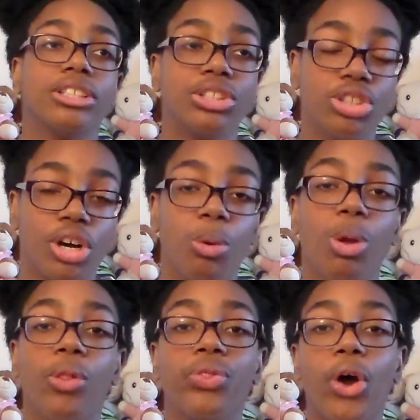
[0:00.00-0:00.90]
So
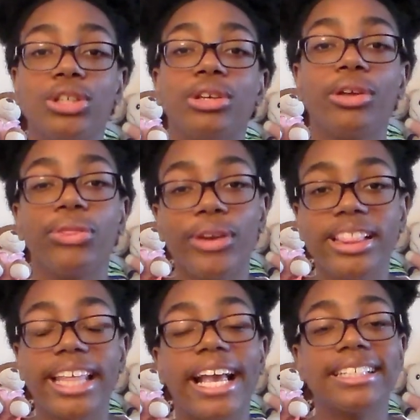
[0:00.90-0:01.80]
those are the
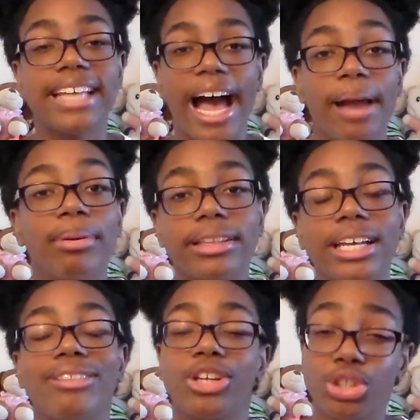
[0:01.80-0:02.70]
three things I believe